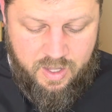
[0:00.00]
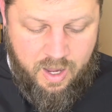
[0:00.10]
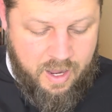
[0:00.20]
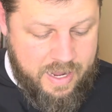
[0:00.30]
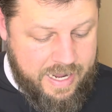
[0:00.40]

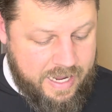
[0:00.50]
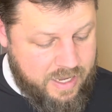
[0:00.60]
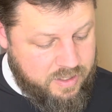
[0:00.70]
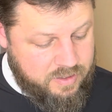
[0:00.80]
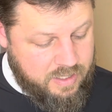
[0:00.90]
uh,
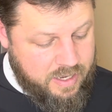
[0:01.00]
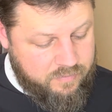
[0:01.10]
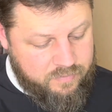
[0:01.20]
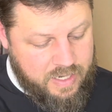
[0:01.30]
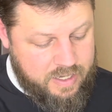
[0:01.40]
and I
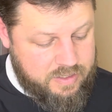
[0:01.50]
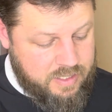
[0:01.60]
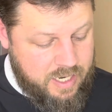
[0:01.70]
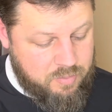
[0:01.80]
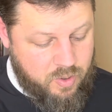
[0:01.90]
got a
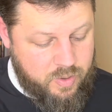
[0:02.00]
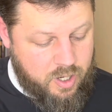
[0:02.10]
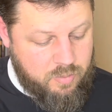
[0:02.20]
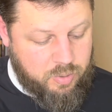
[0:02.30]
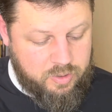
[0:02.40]
typo in
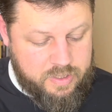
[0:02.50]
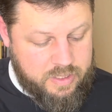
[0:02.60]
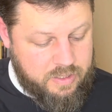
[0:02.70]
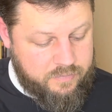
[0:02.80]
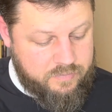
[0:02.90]
our
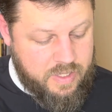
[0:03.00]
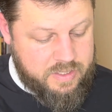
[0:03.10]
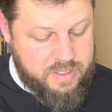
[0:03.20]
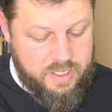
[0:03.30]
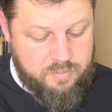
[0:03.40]
bulletin, I
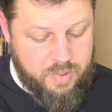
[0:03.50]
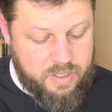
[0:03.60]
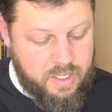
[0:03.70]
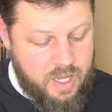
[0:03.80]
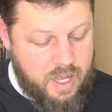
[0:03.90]
see,
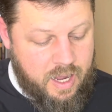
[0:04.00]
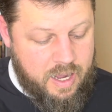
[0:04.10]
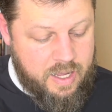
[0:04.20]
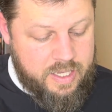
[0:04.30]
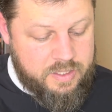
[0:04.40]
but
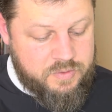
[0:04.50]
uh, it's